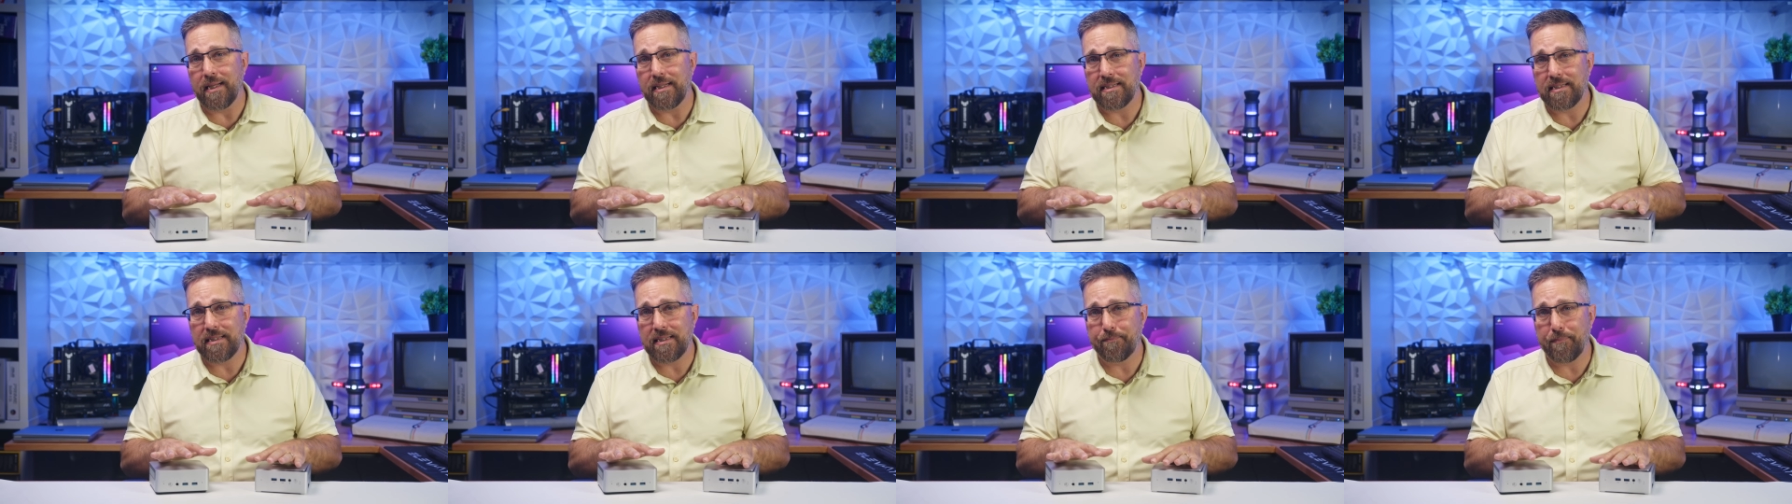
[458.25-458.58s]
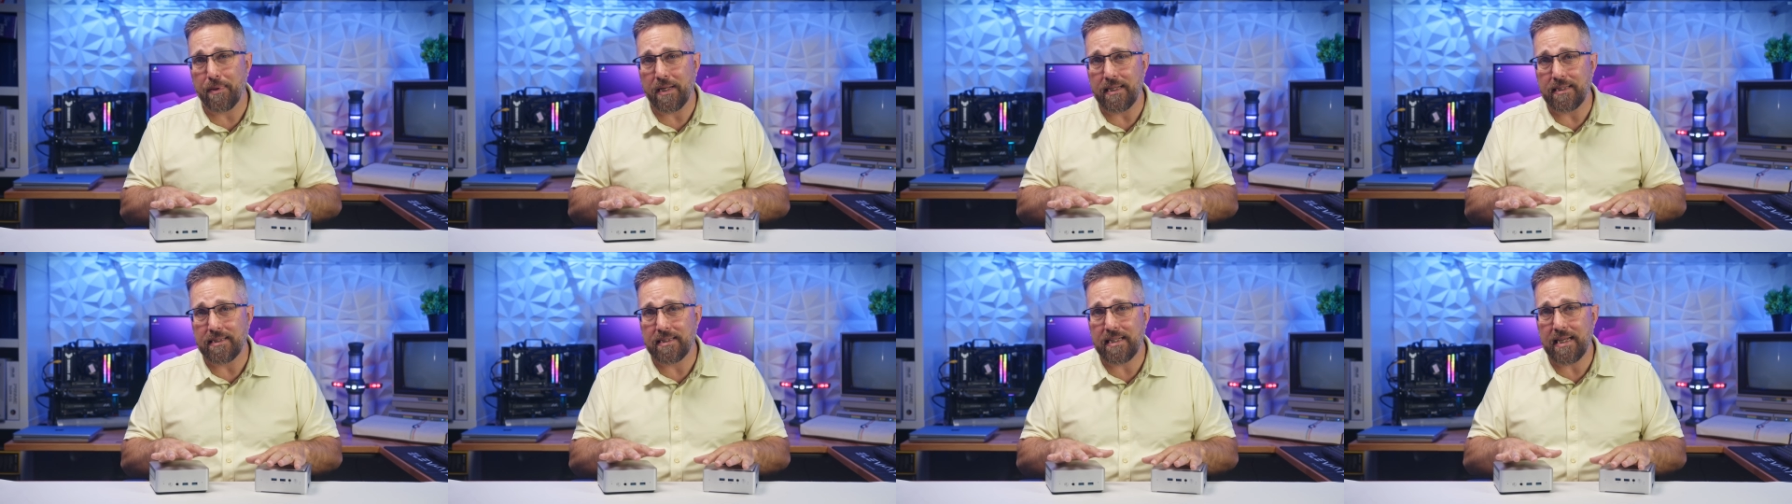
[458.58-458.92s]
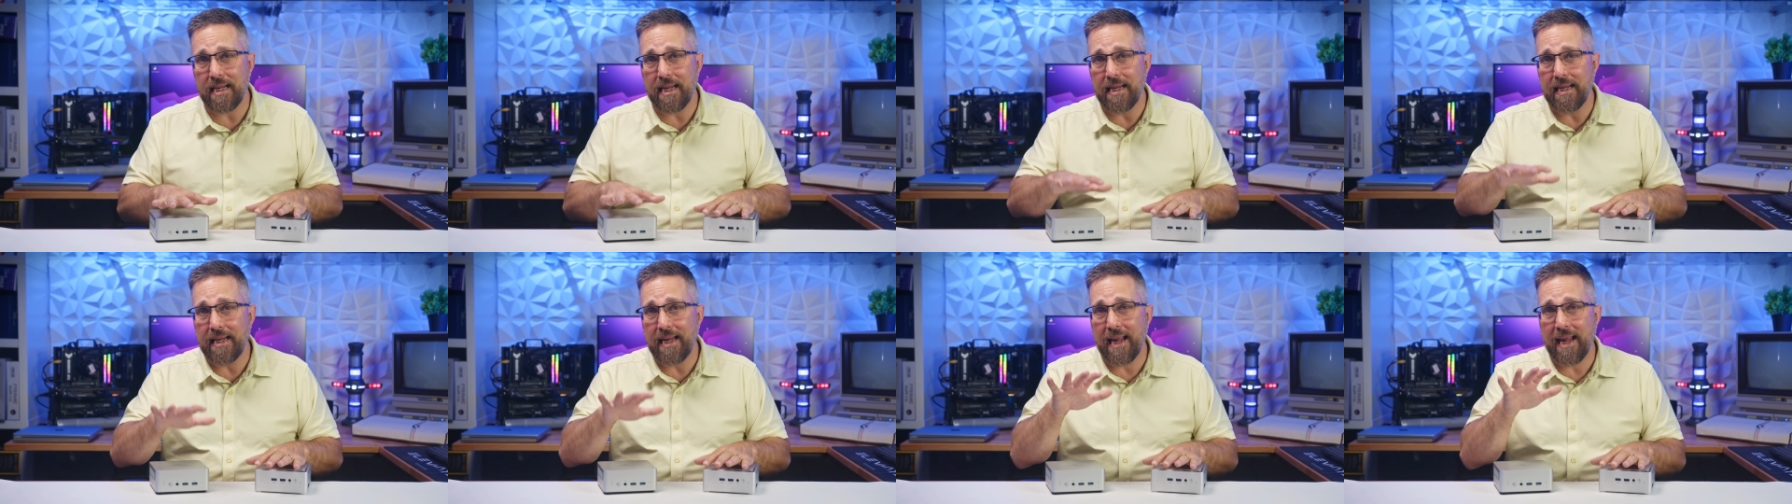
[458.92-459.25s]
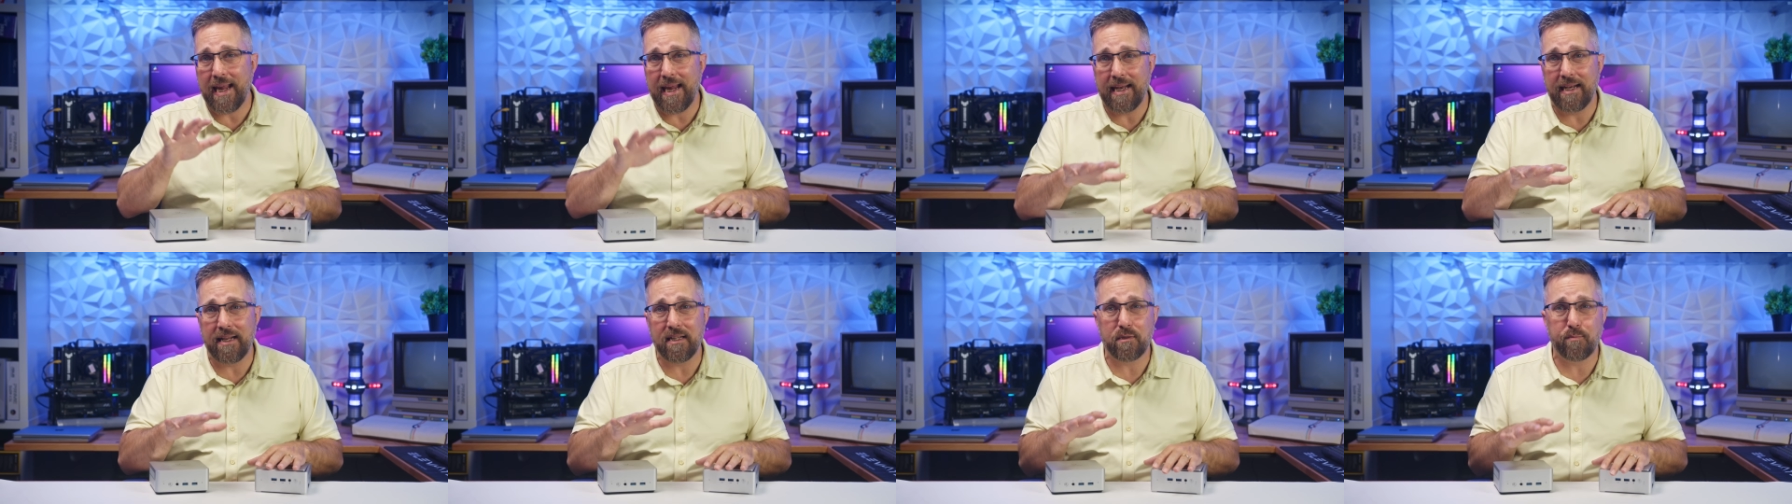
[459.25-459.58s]
PC
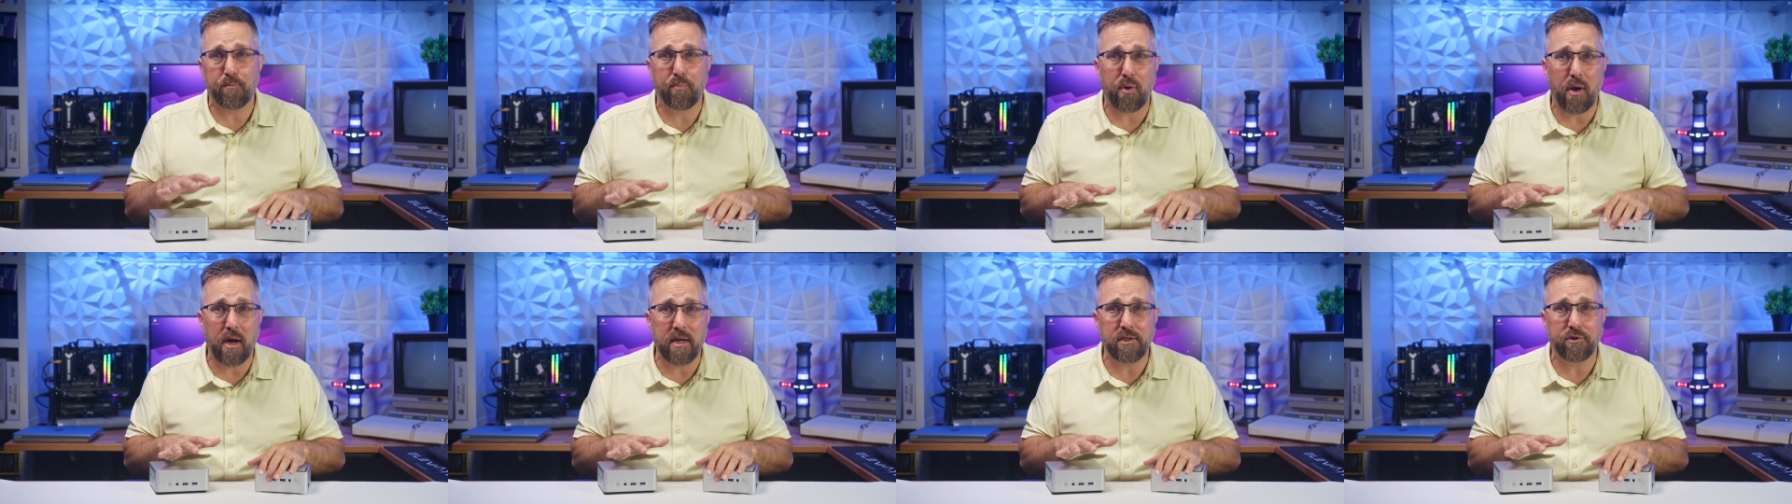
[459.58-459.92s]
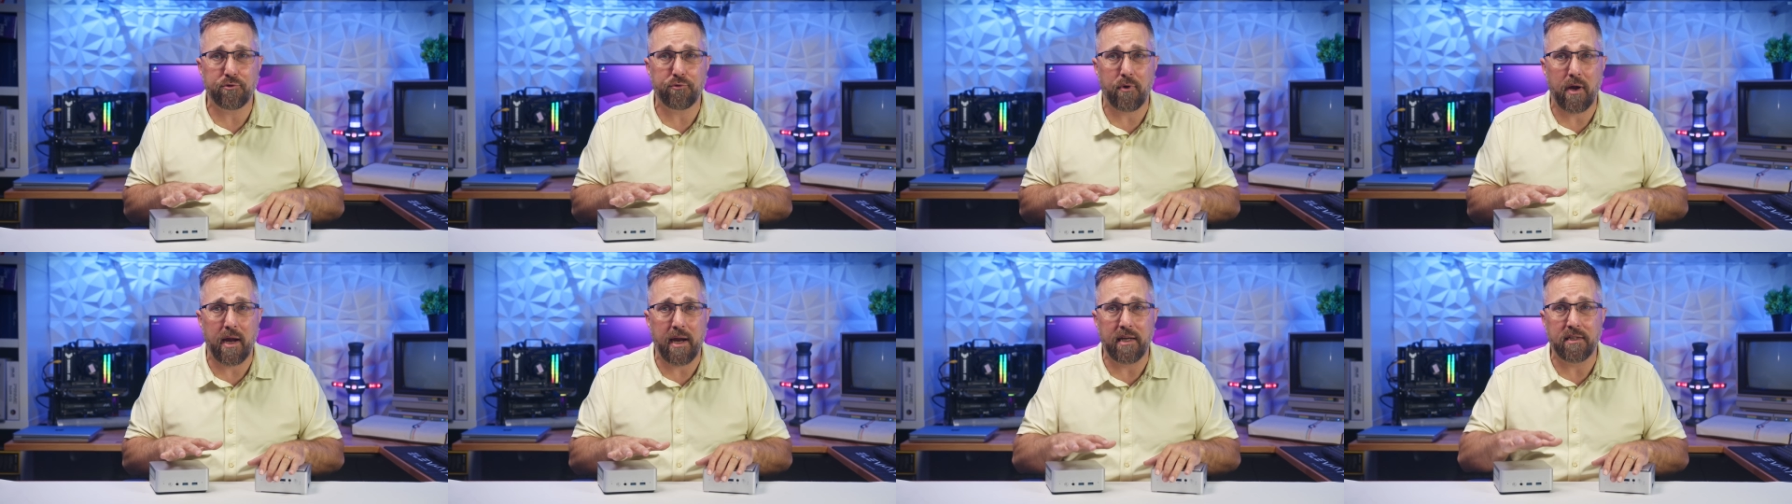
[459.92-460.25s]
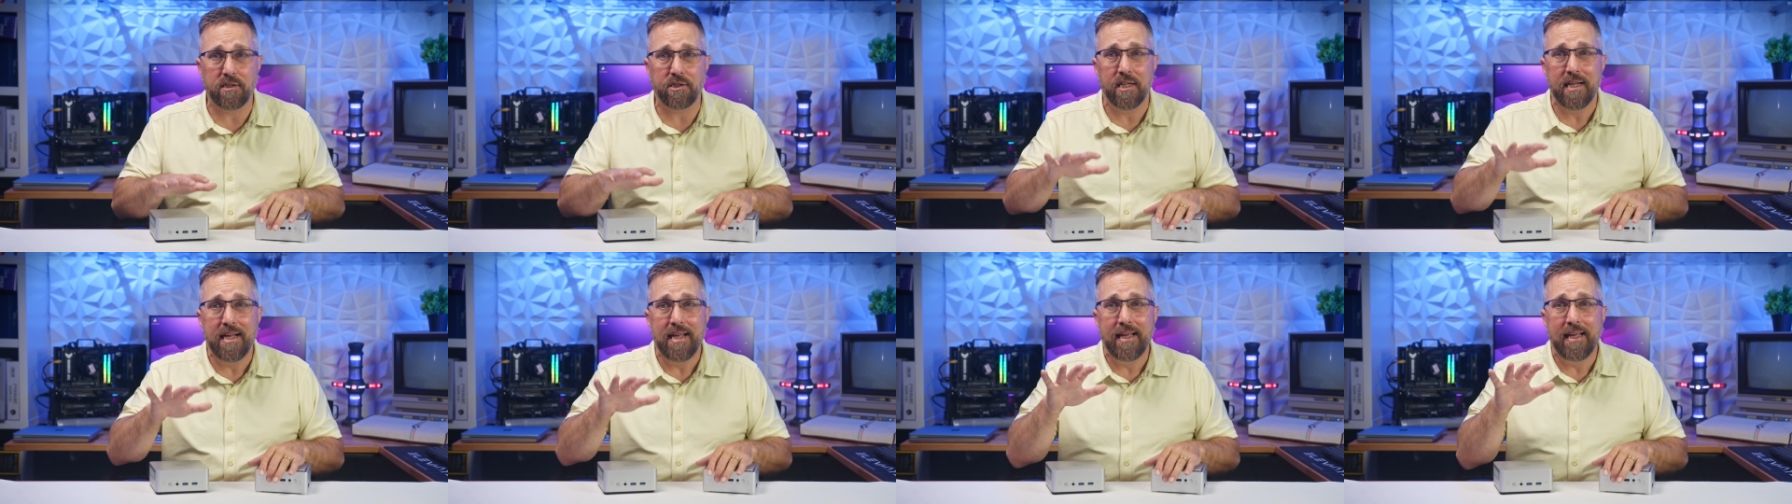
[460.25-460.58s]
in its price range